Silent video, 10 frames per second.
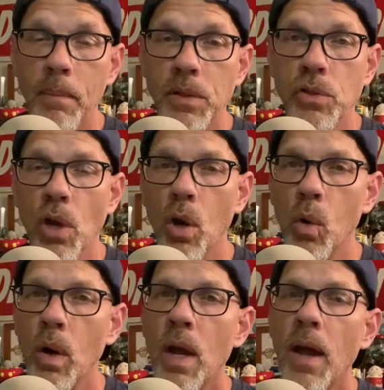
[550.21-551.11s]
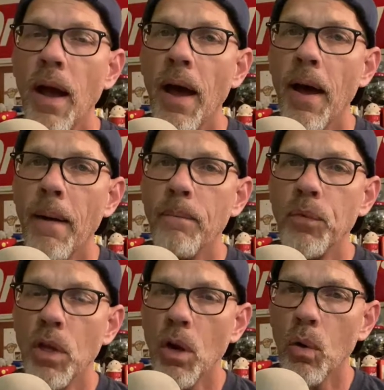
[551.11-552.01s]
And so, um,
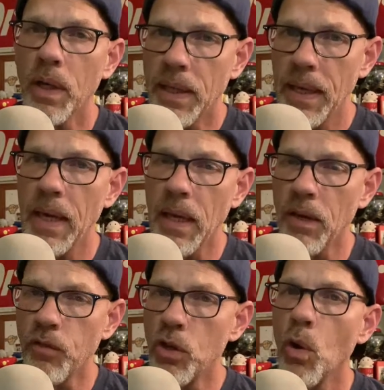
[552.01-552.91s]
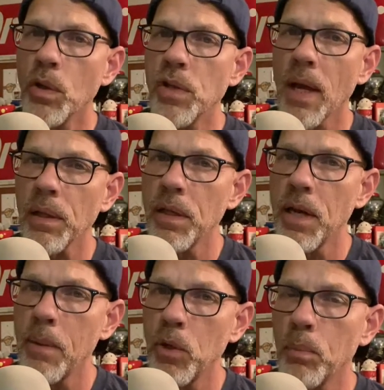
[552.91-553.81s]
you know, again, if you know exactly the
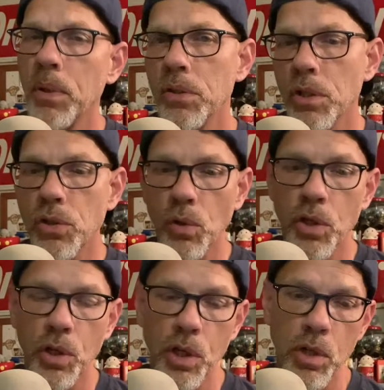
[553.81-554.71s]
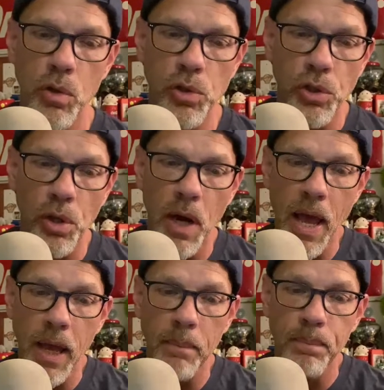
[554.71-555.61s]
name of your business or you're going to use your
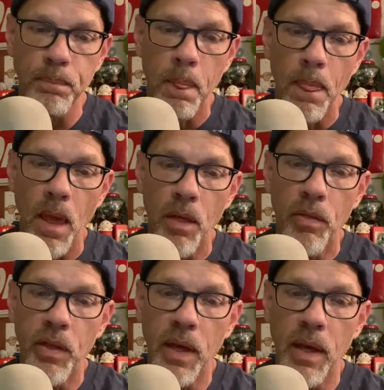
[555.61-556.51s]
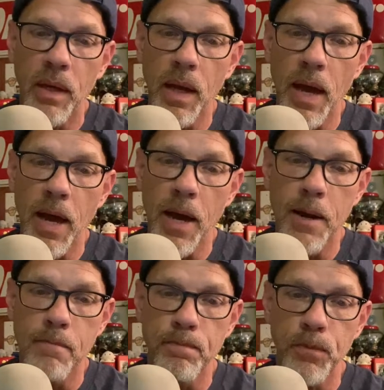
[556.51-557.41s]
name, then,
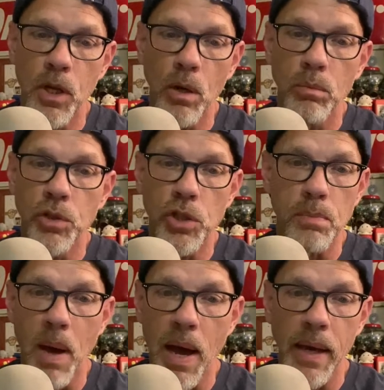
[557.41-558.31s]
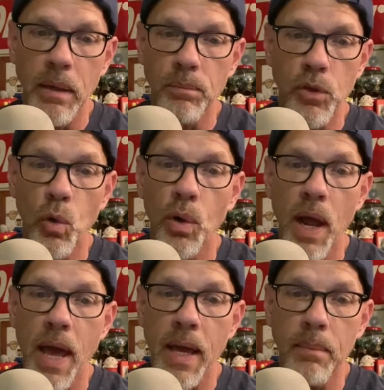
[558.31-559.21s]
um, you know, just buy your
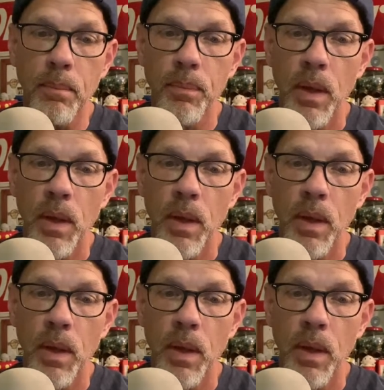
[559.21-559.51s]
name.